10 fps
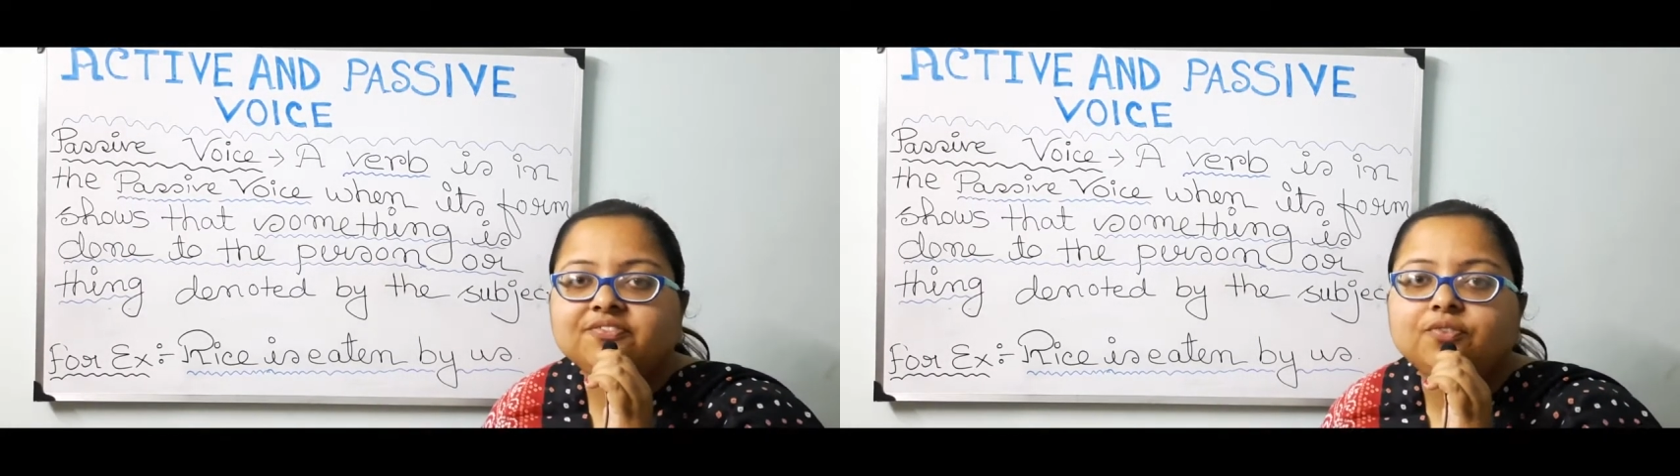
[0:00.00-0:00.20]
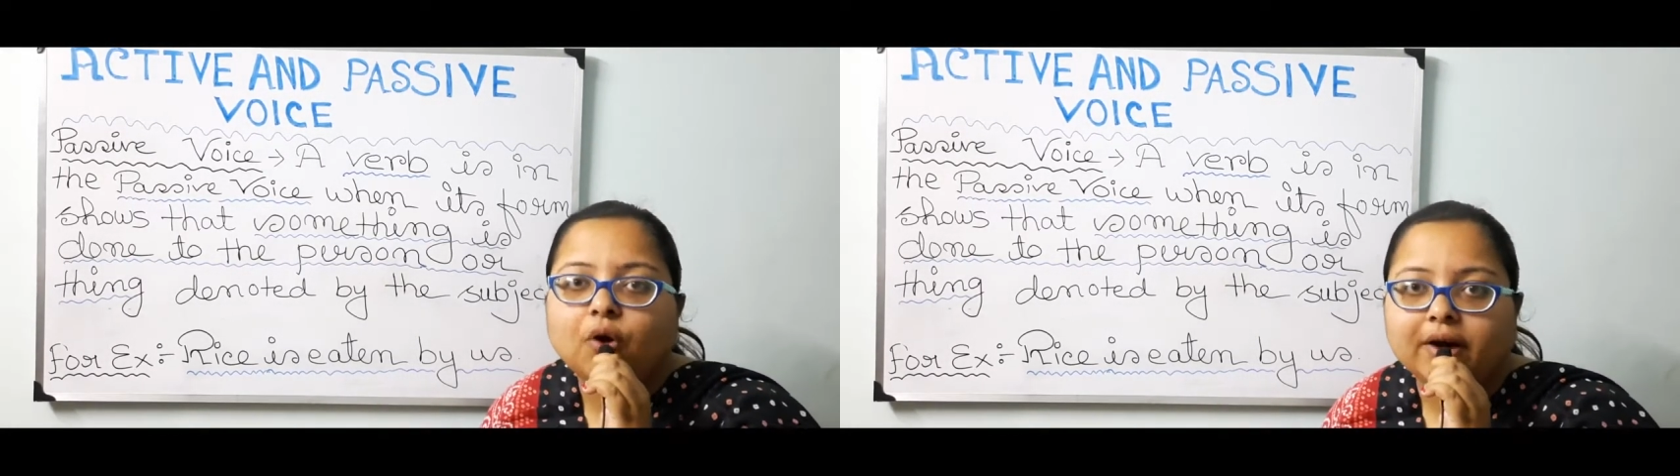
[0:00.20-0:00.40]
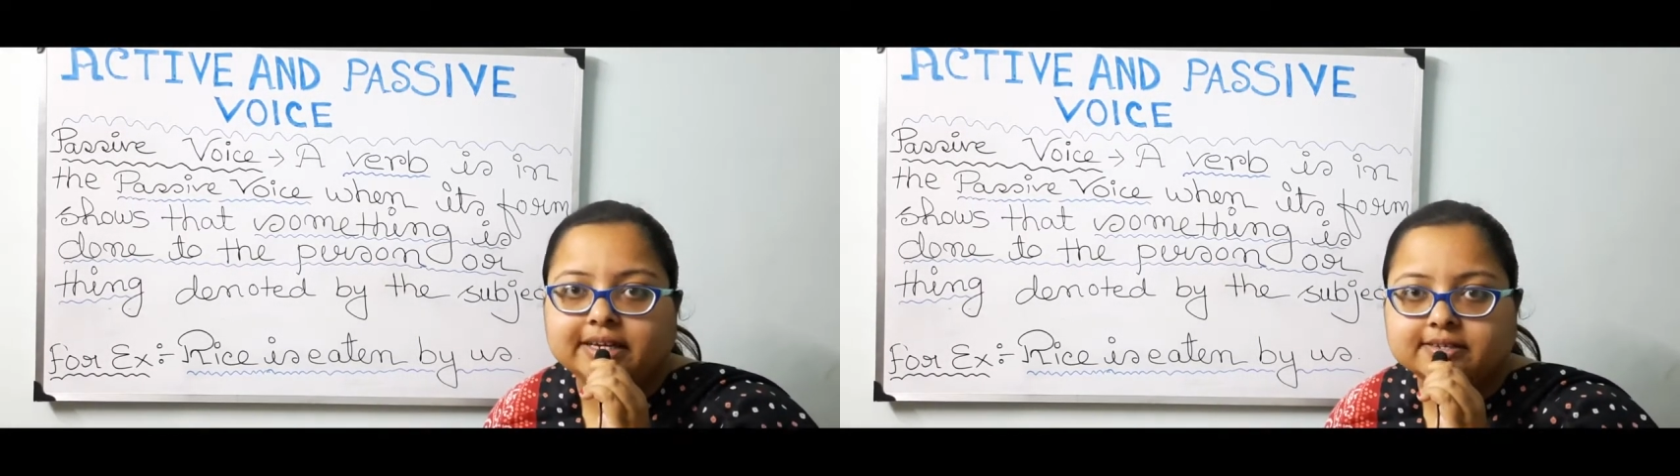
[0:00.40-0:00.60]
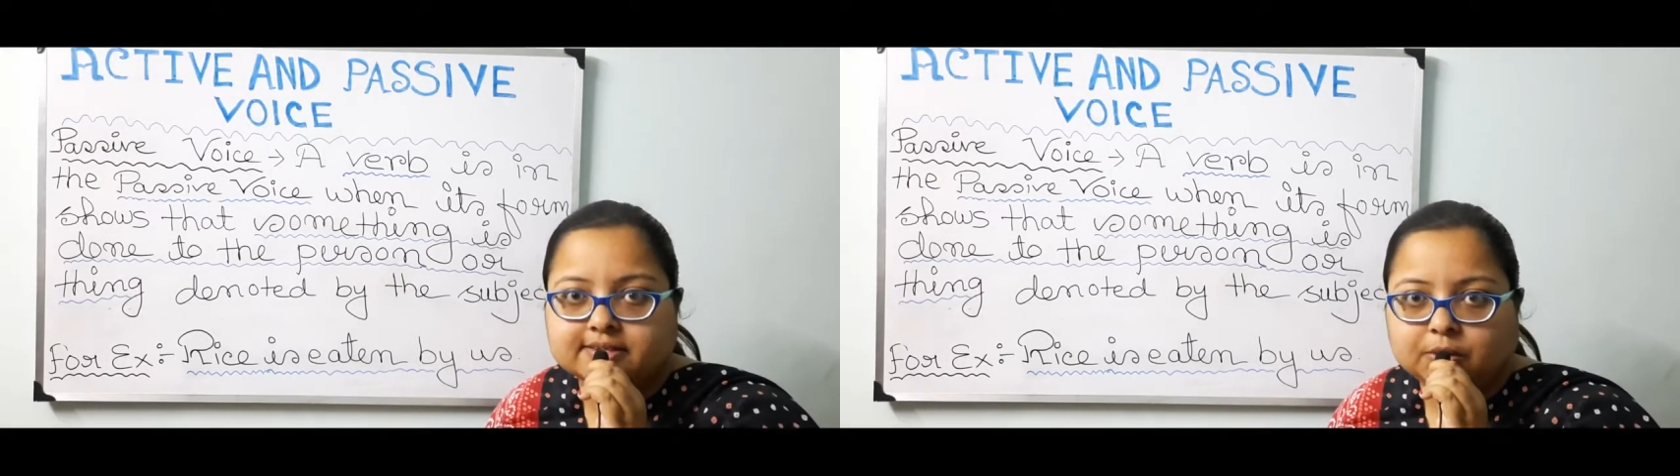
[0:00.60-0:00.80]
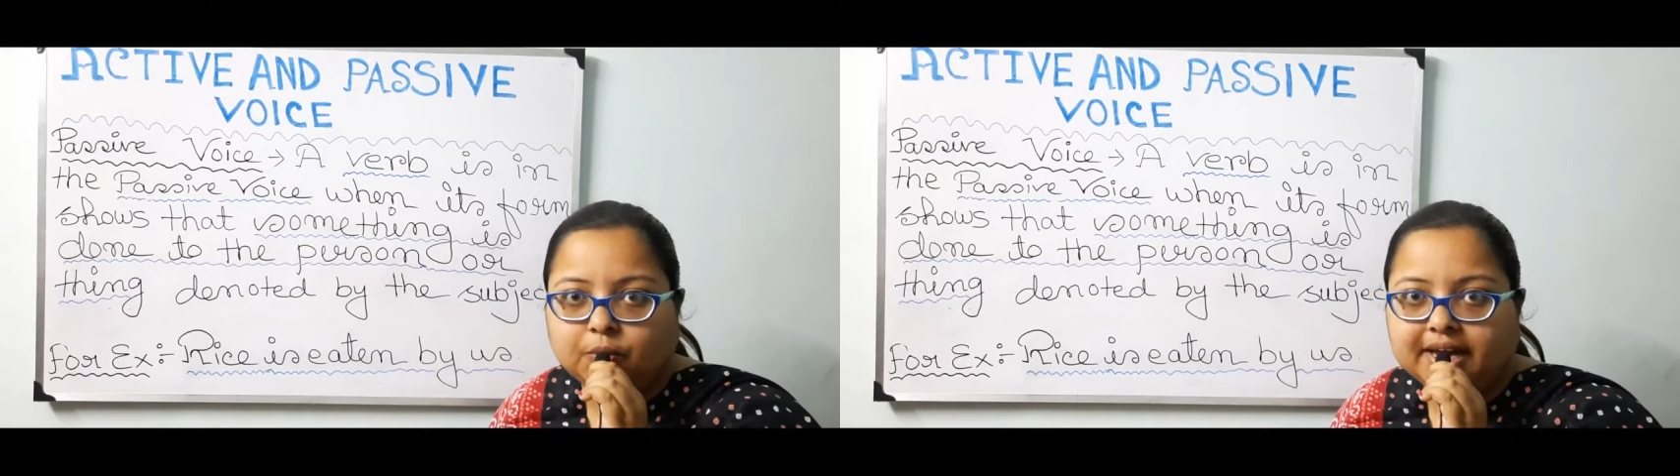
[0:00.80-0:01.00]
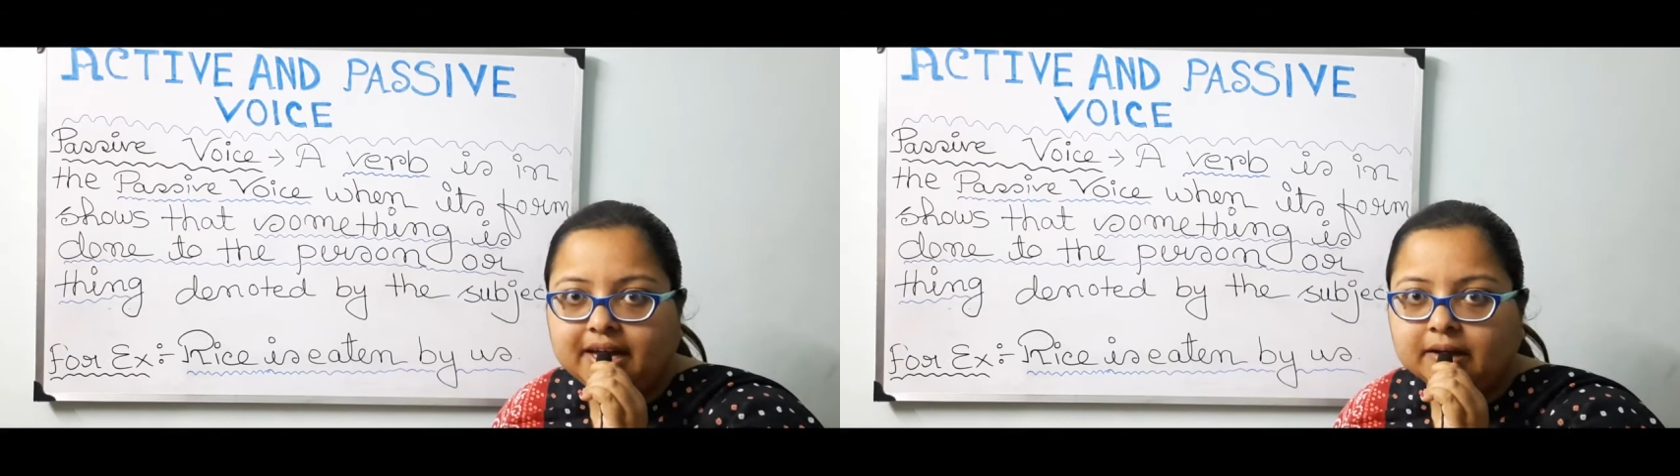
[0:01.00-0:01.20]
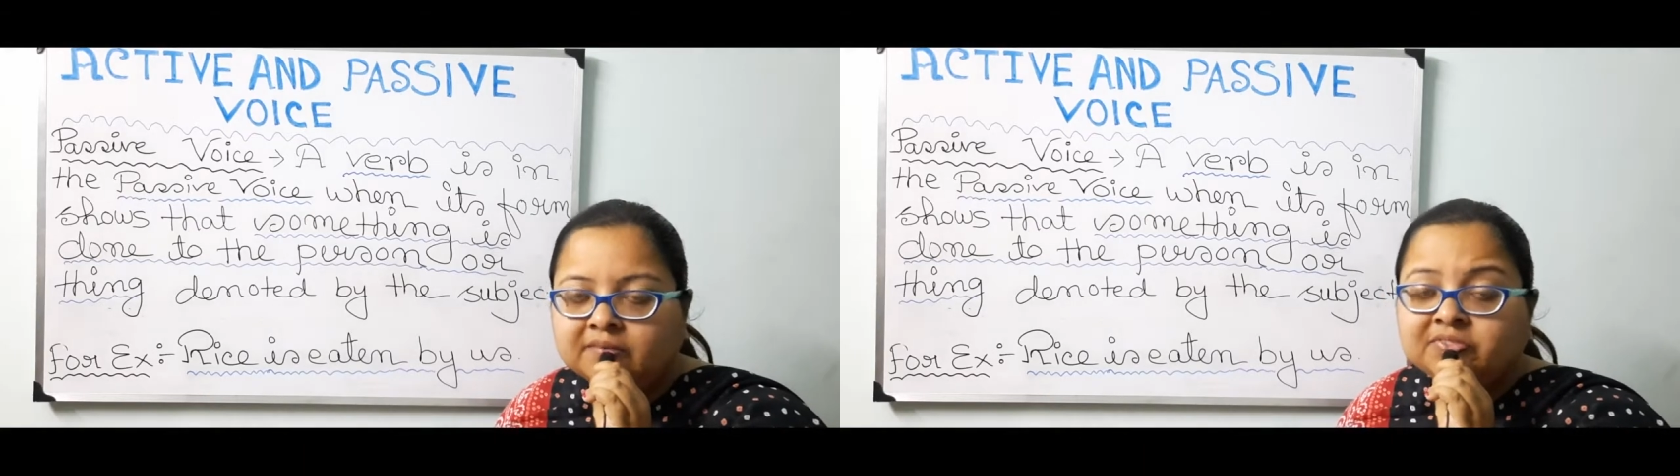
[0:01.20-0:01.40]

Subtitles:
voice, okay,